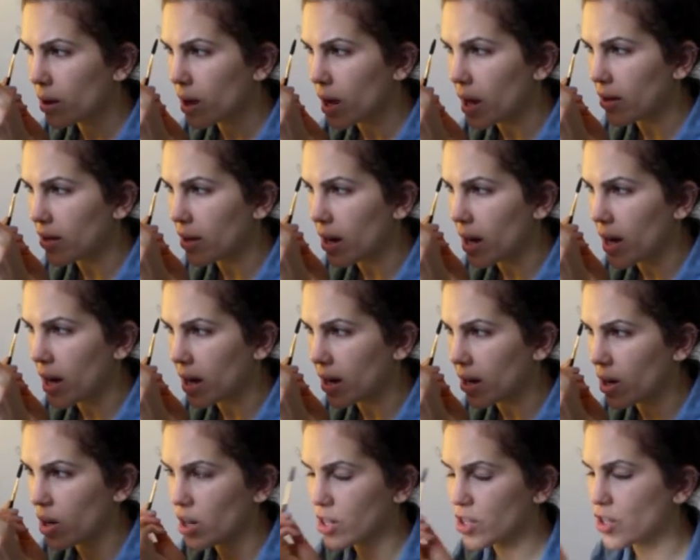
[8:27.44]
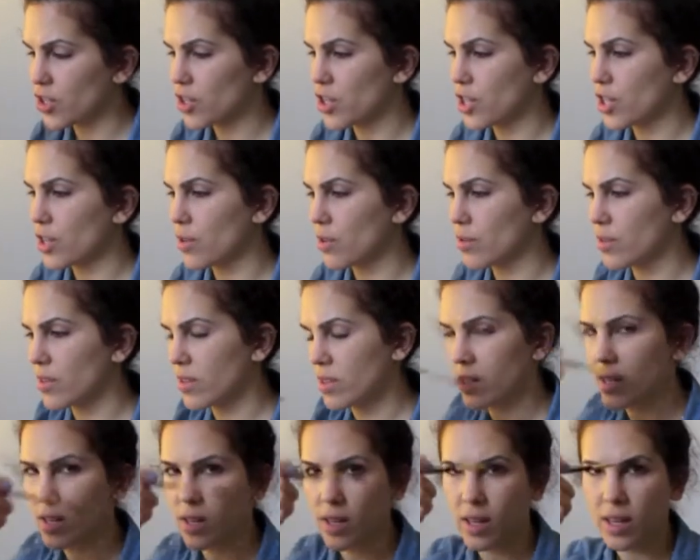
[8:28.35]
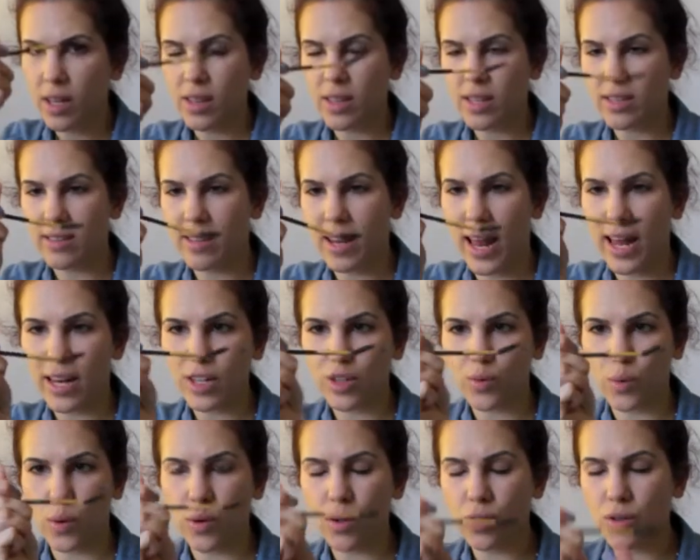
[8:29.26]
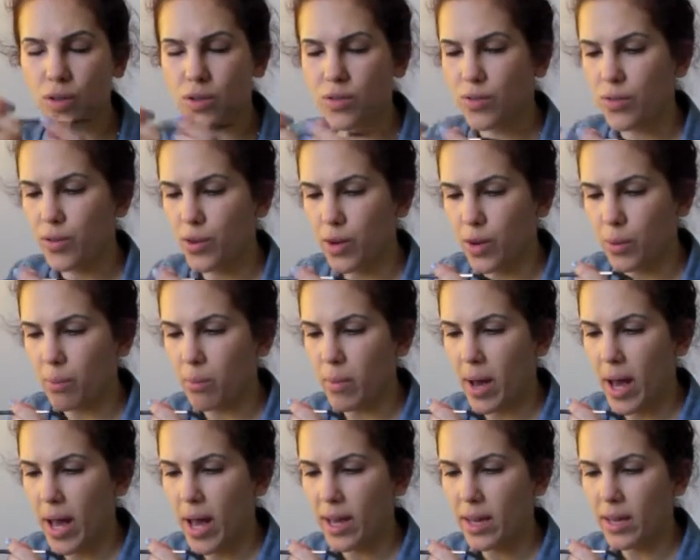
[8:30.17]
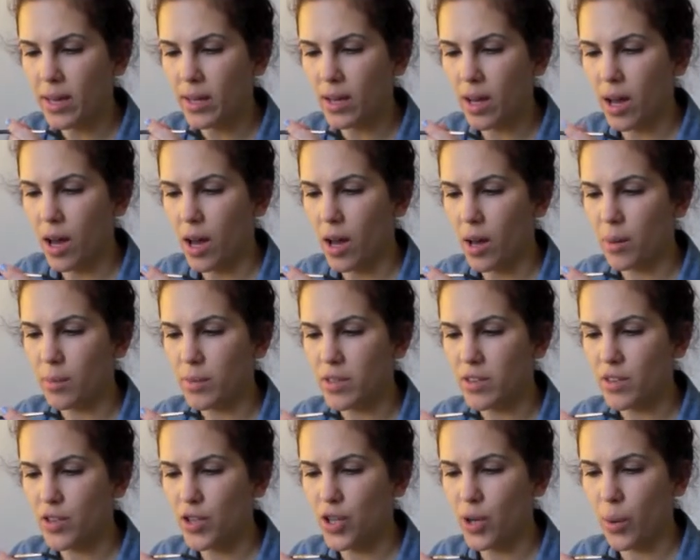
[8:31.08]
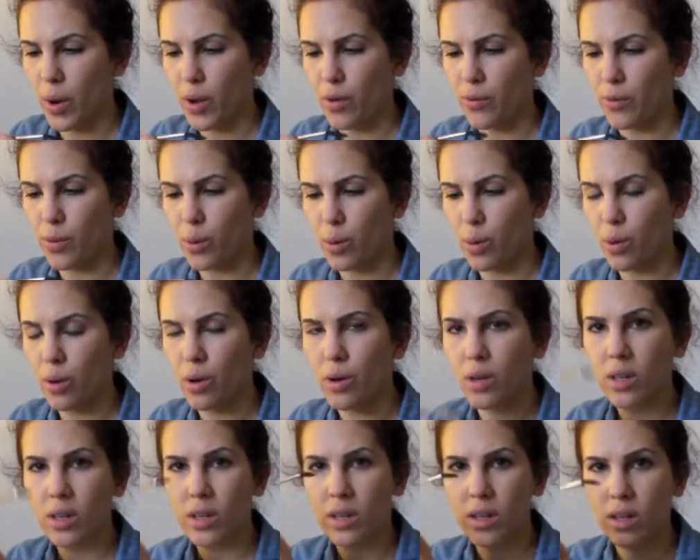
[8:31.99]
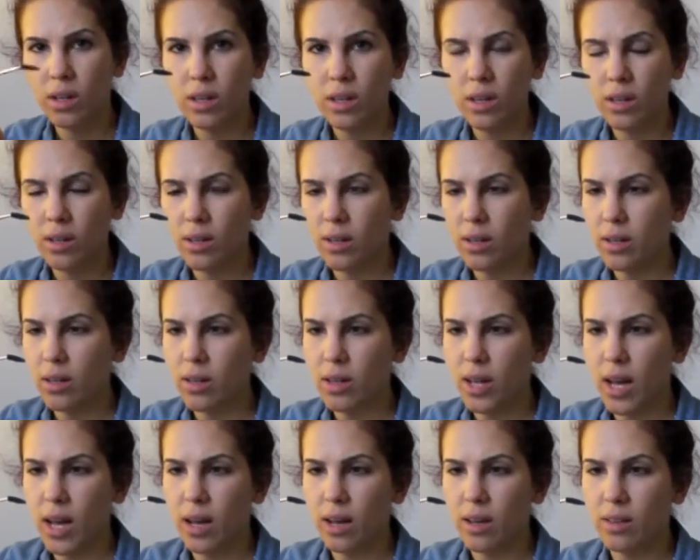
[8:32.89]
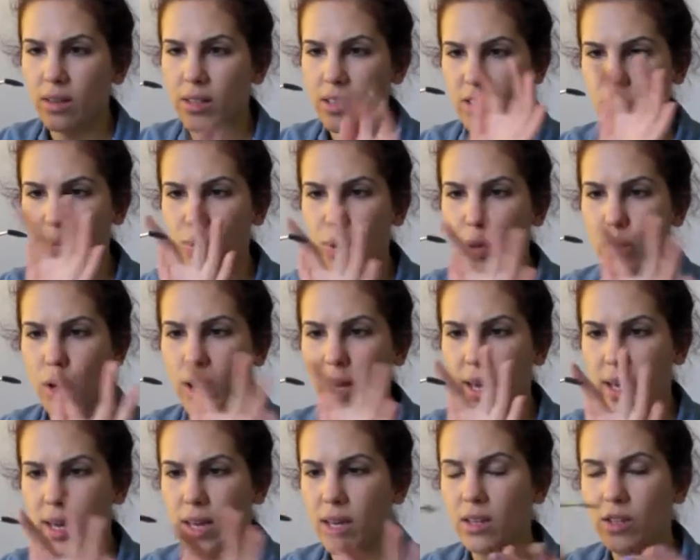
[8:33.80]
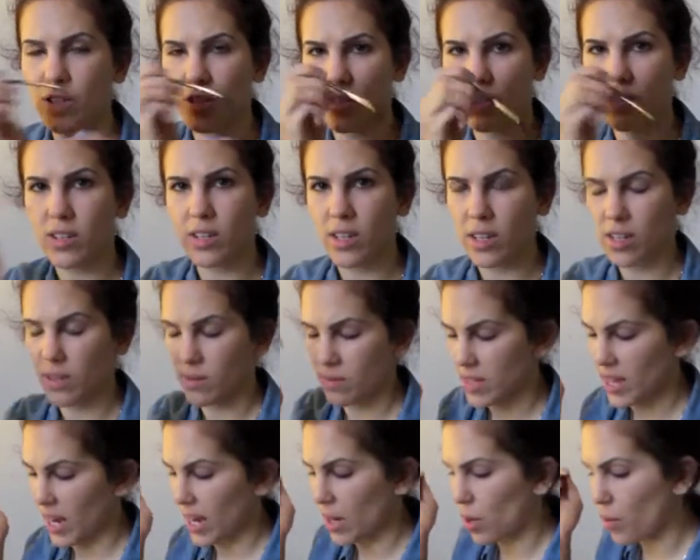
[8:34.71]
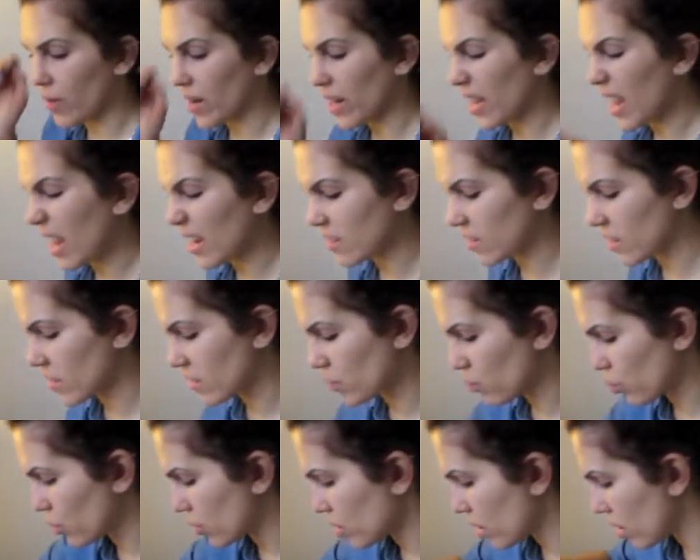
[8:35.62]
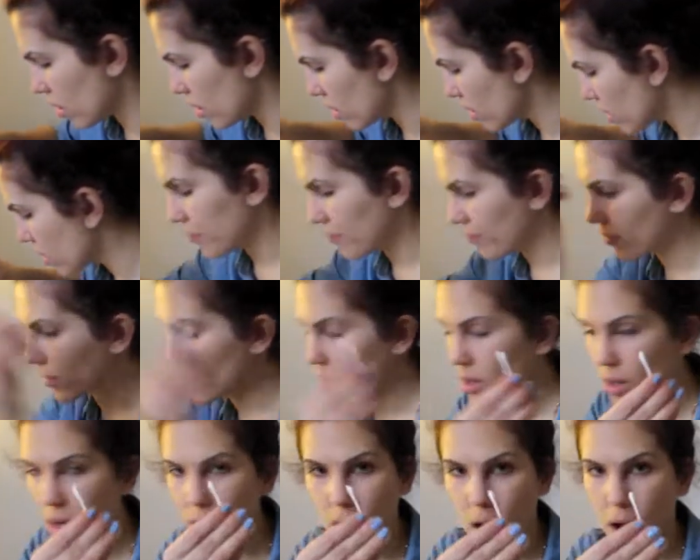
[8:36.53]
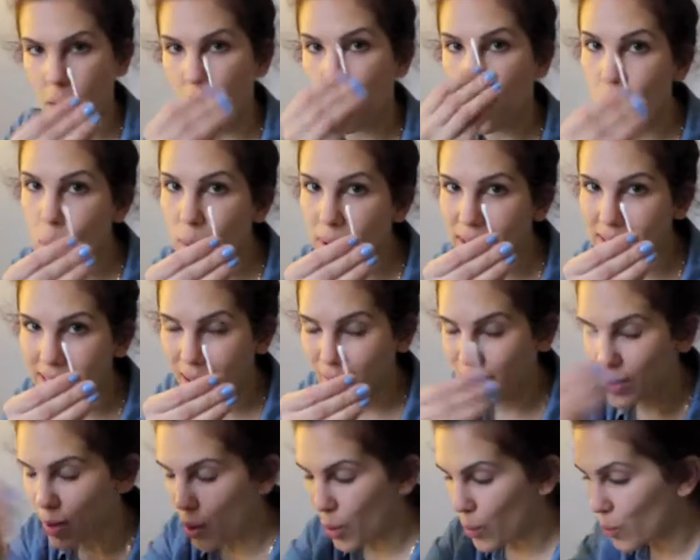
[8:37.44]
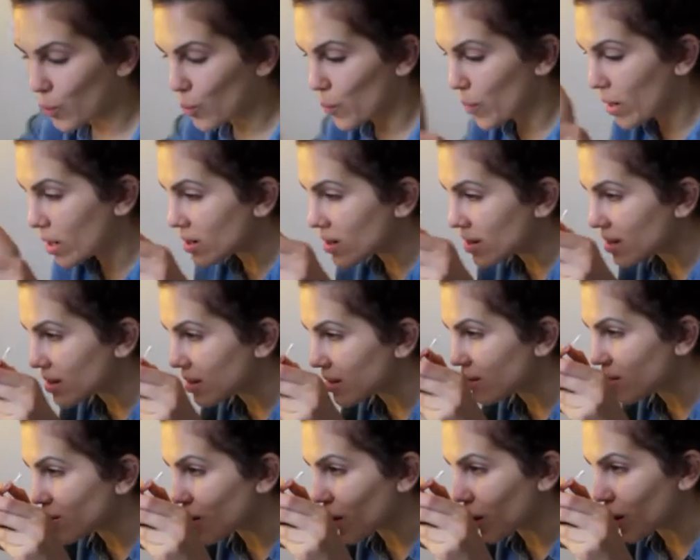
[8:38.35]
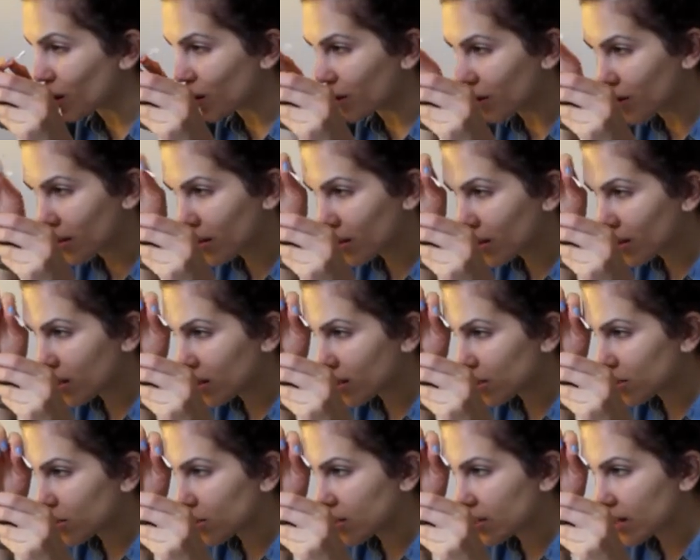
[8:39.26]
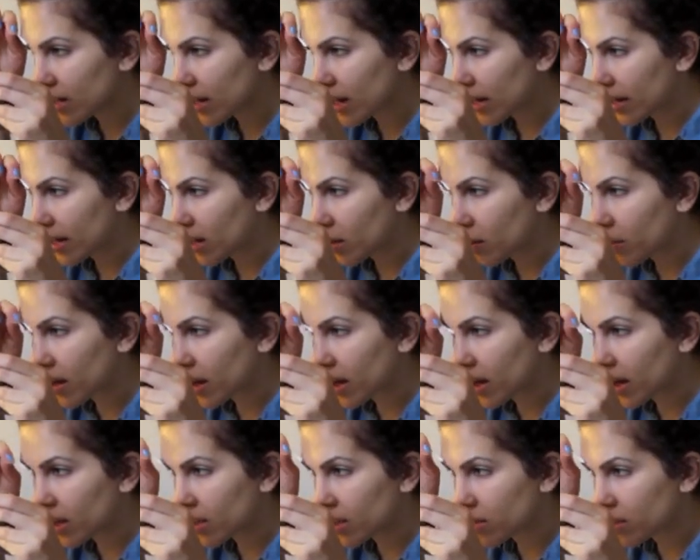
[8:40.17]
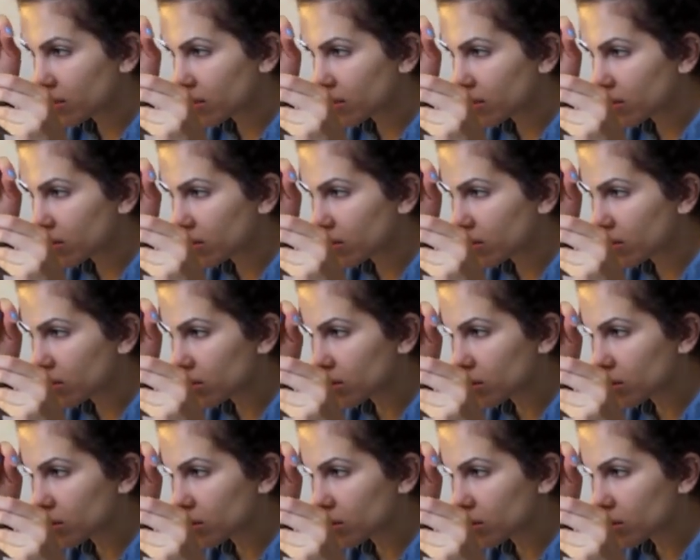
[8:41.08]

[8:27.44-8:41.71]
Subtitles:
And then I just use this lash wand from MAC, it's 204, this spoolie, just to take off any excess product. I always have a cotton wool bud, so just to clean up here, because